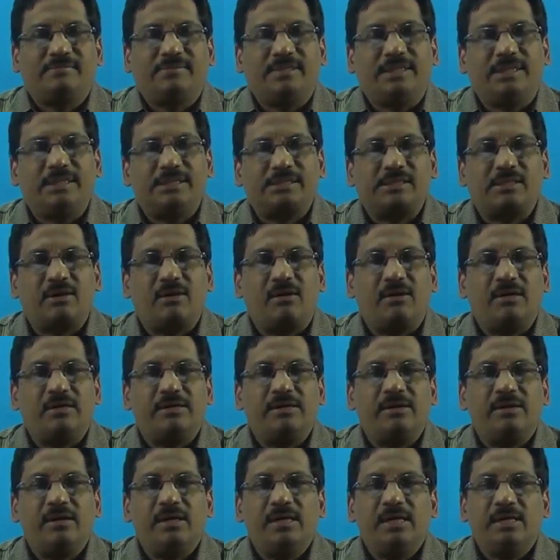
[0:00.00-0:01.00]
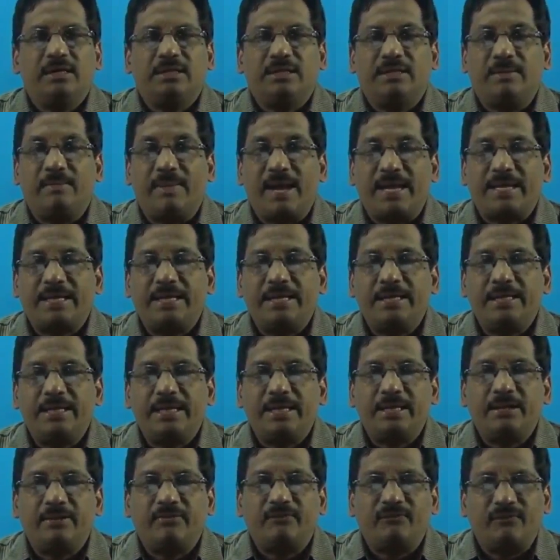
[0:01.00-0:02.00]
is called the
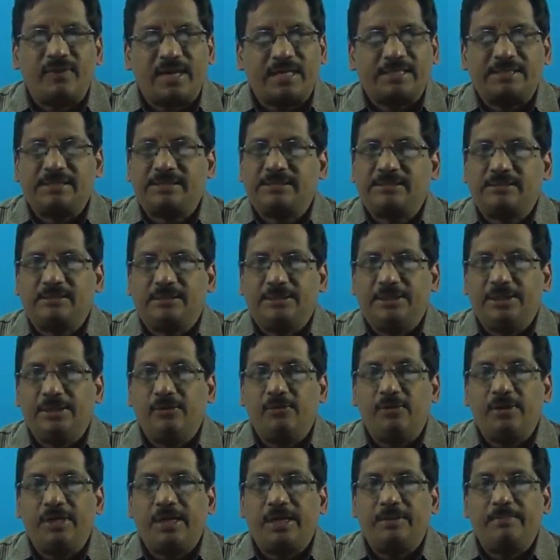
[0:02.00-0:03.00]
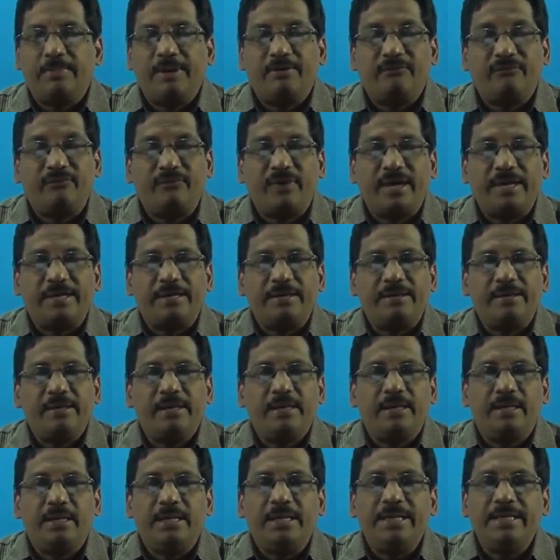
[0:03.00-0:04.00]
magnetic flux, denoted by phi,
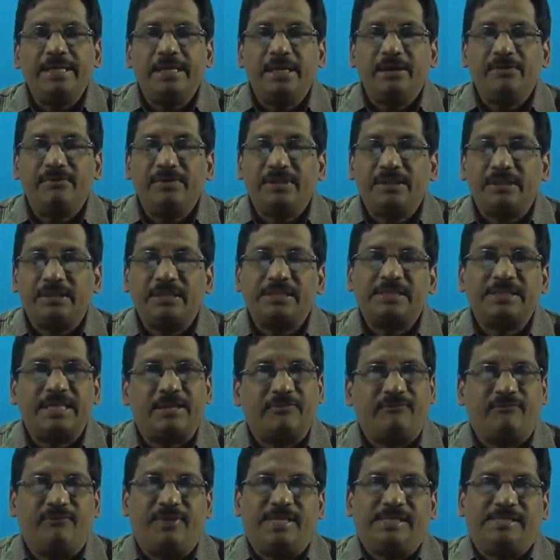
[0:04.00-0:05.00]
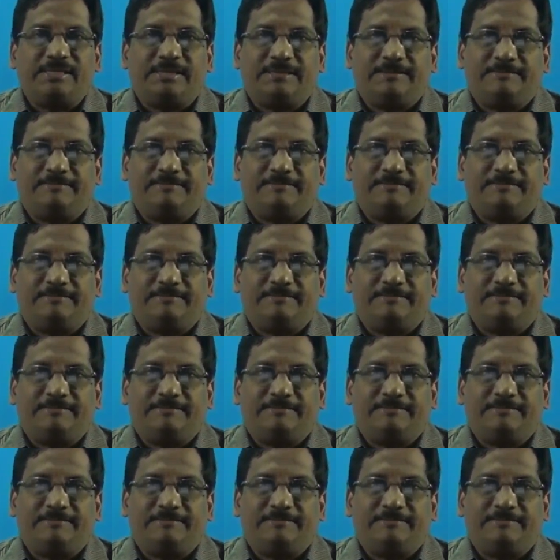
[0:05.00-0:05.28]
linked with the surface.